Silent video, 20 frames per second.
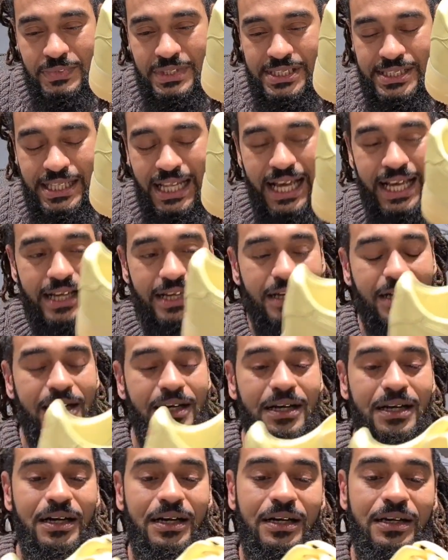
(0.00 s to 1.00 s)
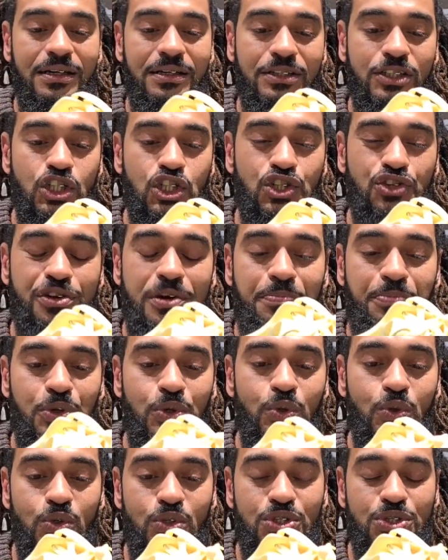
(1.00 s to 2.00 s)
like a
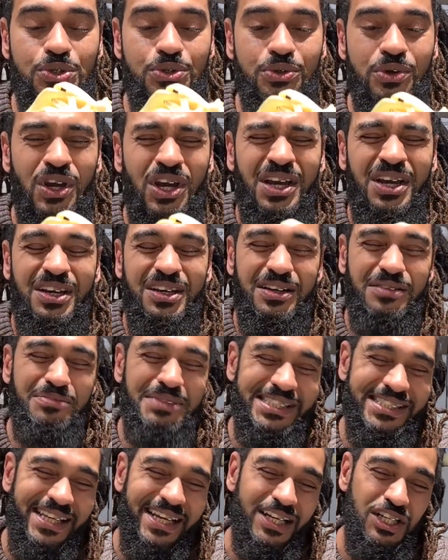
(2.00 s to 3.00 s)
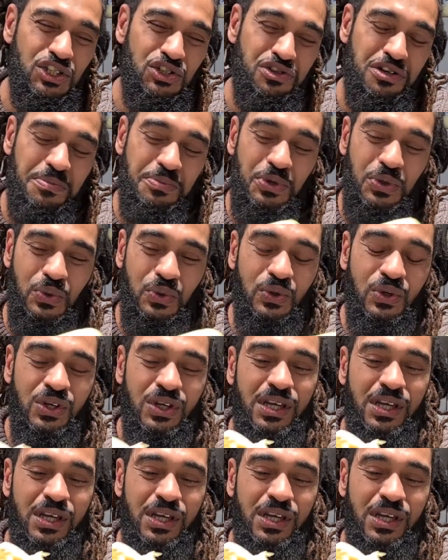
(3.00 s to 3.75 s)
tribute to, I'm gonna say a tribute.